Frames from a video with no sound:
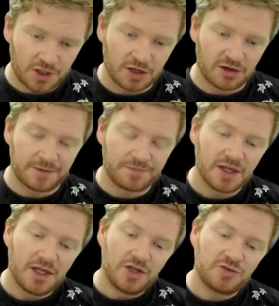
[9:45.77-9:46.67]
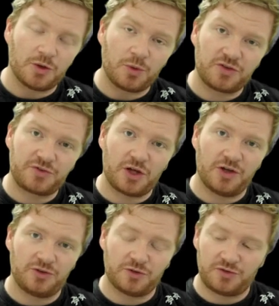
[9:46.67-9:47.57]
Alright, so what does
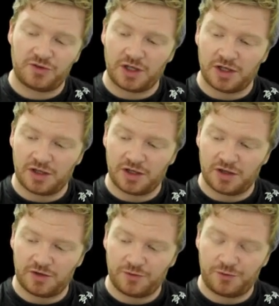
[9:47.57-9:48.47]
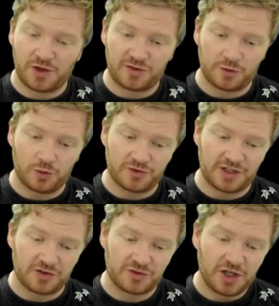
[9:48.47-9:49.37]
Kirchhoff's first law
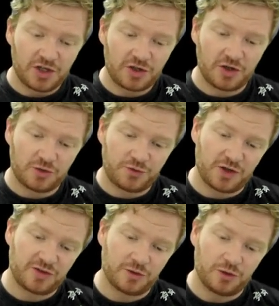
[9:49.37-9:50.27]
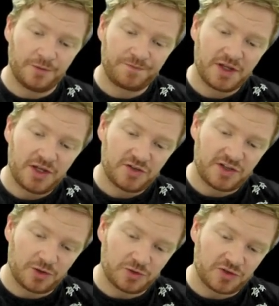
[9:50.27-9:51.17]
tell us? Kirchhoff's first law
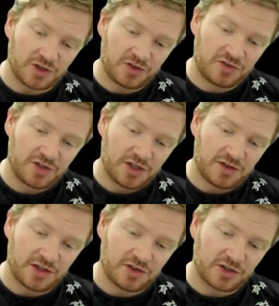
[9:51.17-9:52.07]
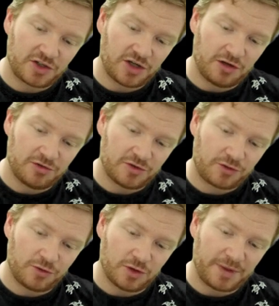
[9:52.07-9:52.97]
tells us that the current
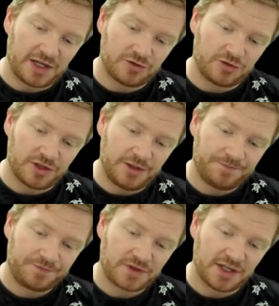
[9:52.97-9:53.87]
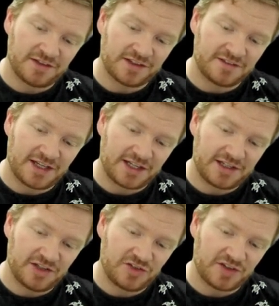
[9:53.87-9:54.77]
through the battery is
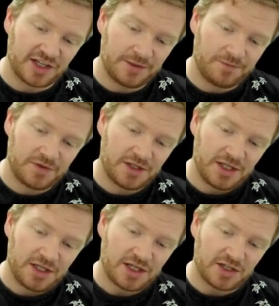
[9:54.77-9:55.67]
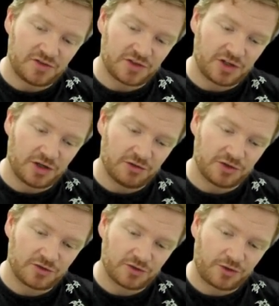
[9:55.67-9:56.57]
exactly the same as the
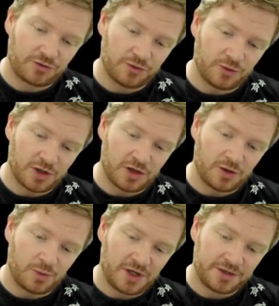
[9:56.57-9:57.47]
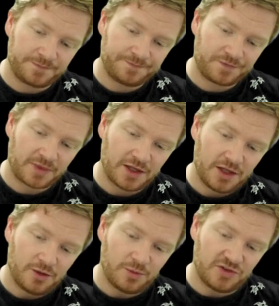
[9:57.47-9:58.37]
current through
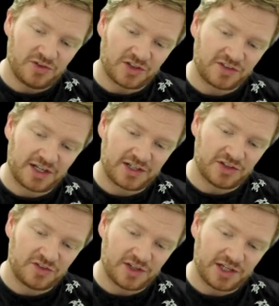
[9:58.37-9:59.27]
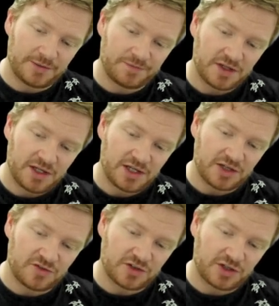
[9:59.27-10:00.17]
R1, which is exactly the same
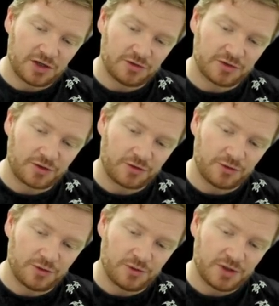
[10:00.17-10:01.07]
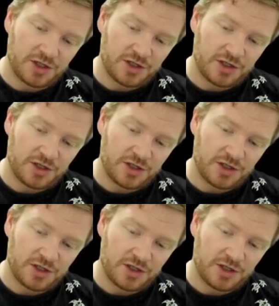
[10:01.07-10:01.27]
as the current through